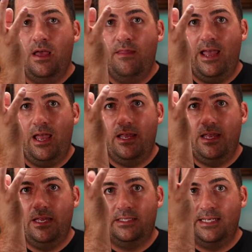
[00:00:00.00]
that
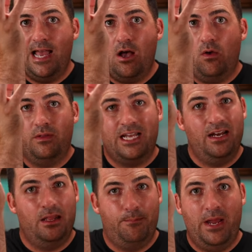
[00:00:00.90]
is now
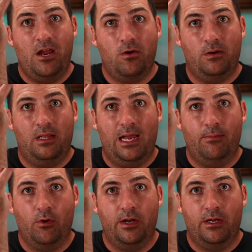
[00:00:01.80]
kind of the parent
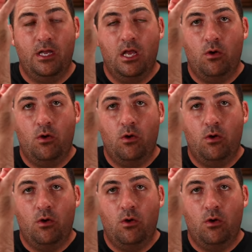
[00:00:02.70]
library,